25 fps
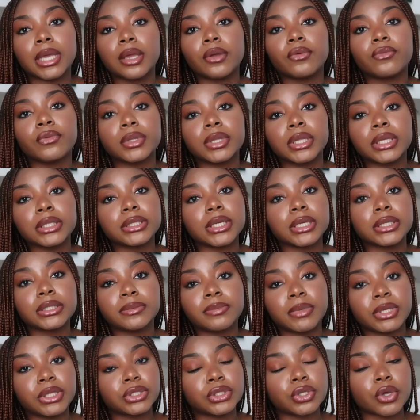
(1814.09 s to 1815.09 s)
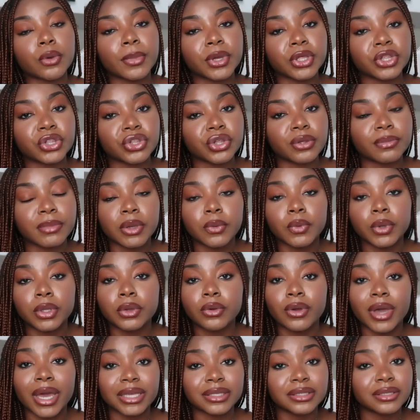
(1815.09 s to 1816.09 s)
It really does mean so much to me when
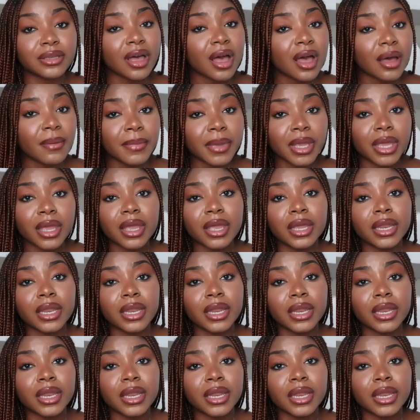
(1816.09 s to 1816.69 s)
you guys comment,